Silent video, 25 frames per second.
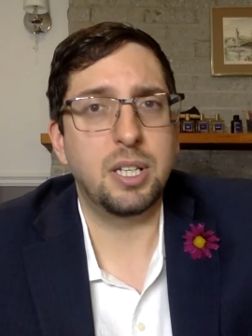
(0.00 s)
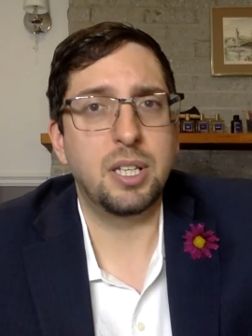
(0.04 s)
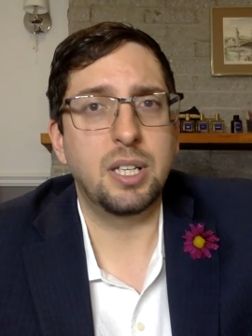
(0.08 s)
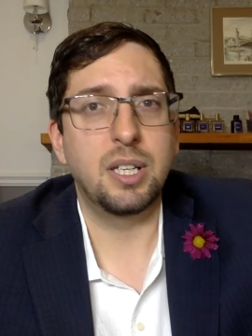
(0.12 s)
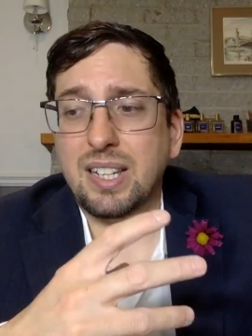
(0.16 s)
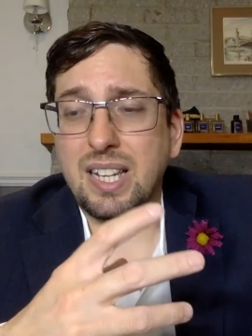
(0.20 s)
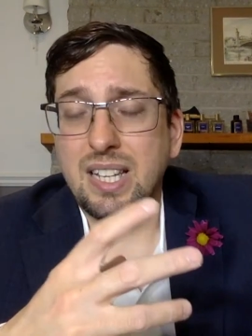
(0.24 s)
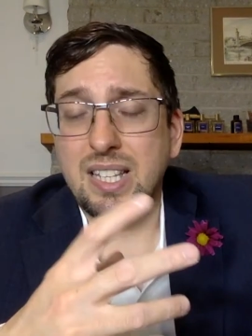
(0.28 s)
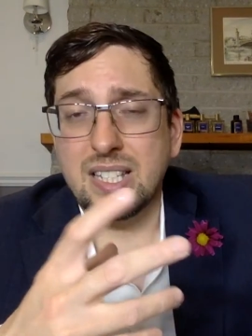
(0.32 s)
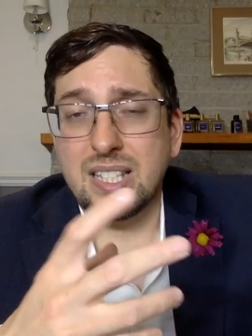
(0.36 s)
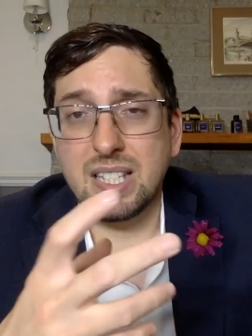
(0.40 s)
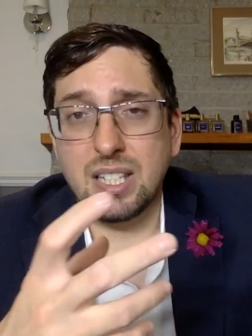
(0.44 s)

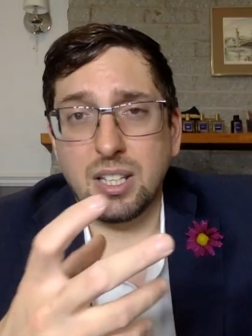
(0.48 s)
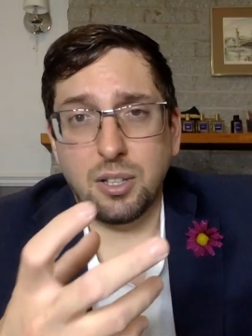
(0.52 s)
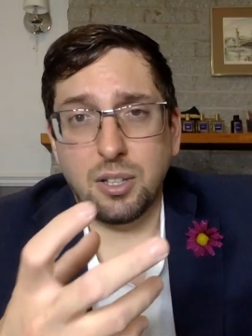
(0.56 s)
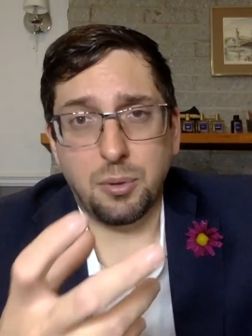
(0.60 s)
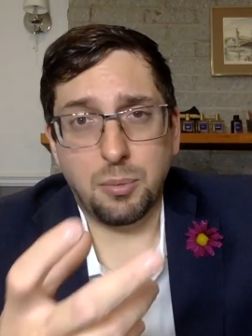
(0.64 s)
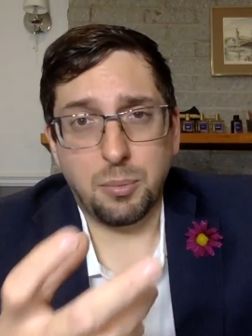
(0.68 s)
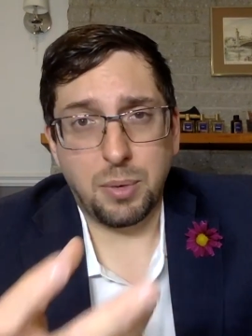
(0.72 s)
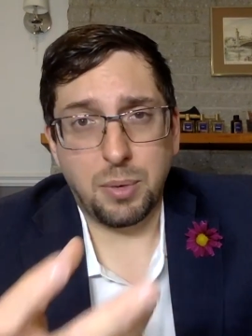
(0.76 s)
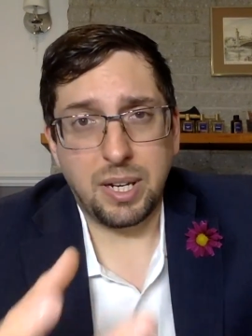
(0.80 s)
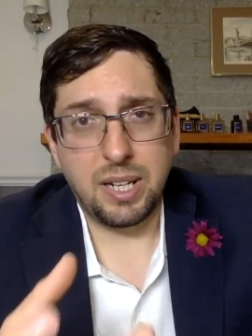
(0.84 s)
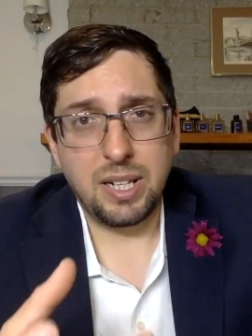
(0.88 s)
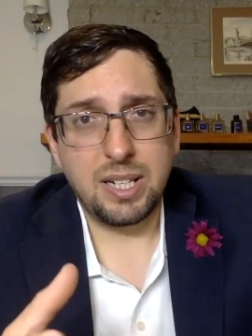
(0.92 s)
That's still
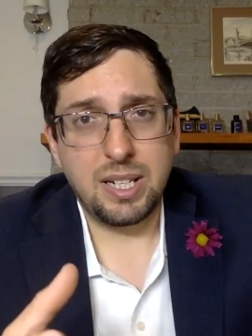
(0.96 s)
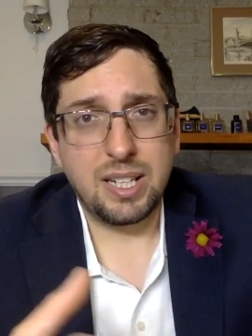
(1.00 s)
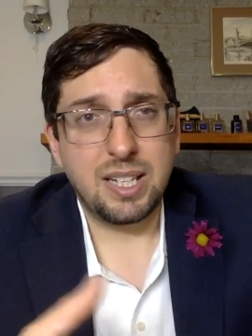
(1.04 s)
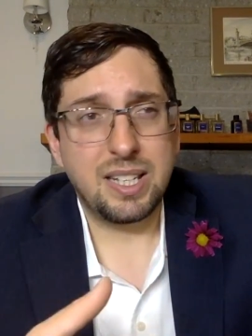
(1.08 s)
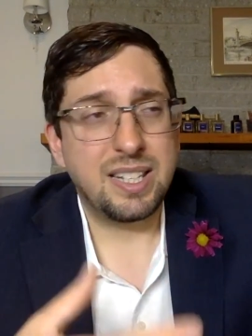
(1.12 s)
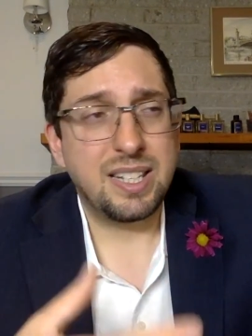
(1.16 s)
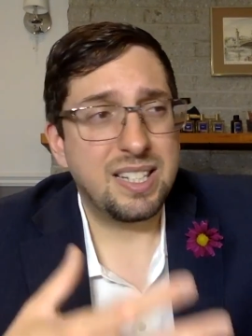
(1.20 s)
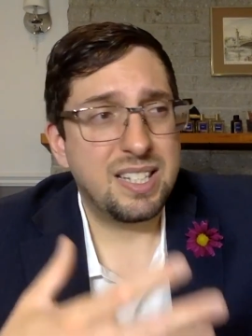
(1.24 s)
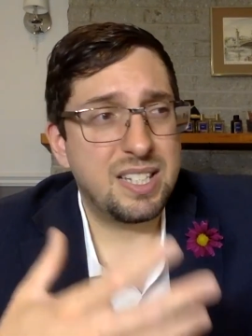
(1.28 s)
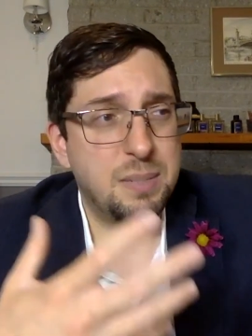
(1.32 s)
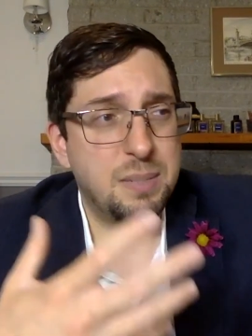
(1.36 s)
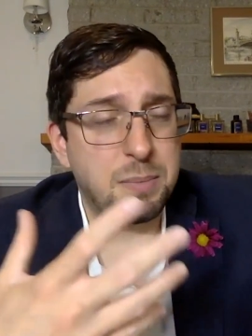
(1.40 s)
great,
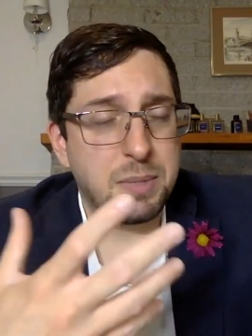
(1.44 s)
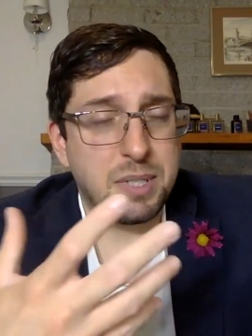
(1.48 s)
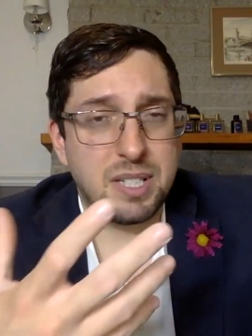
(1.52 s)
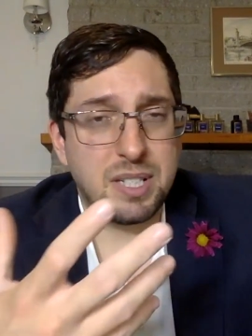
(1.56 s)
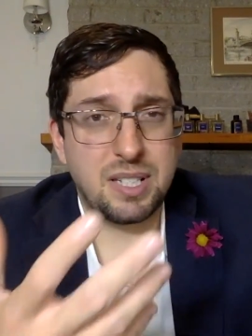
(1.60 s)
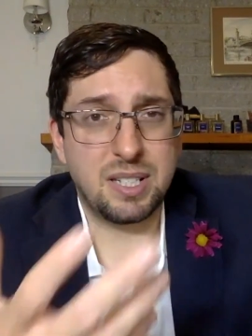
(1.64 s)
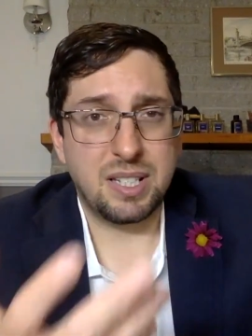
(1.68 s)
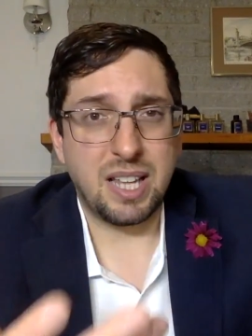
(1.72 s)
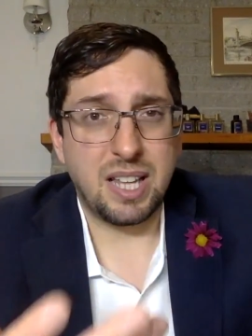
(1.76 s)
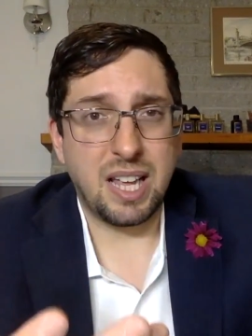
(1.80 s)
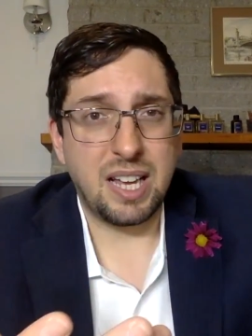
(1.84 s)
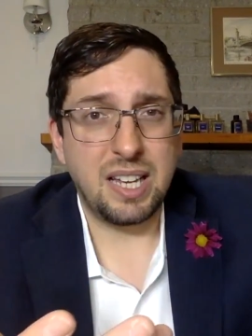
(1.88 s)
it
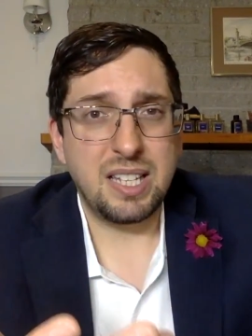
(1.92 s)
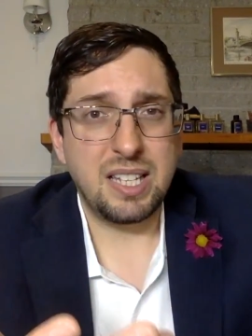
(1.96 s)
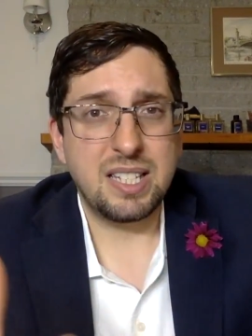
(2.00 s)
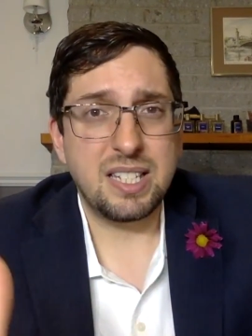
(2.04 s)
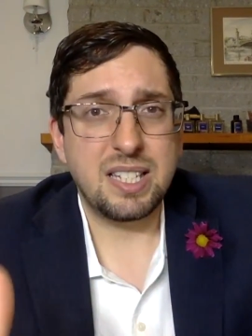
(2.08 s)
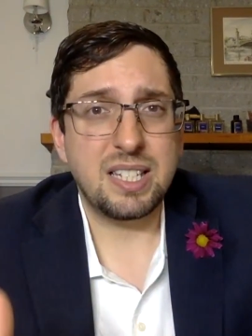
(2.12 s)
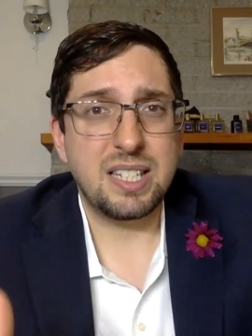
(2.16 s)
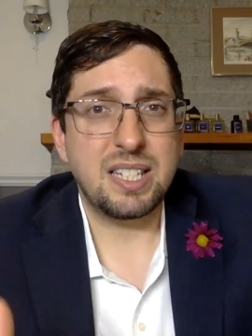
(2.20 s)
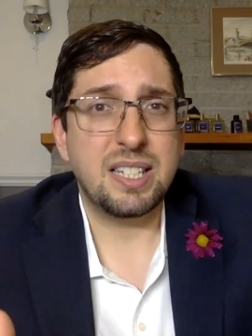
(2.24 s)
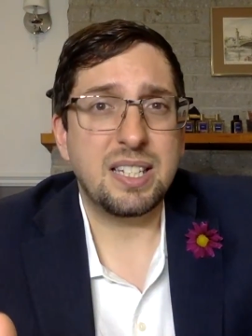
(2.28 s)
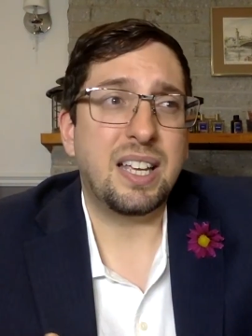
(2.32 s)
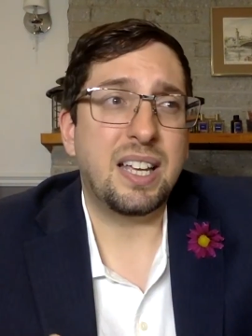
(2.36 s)
smells nice,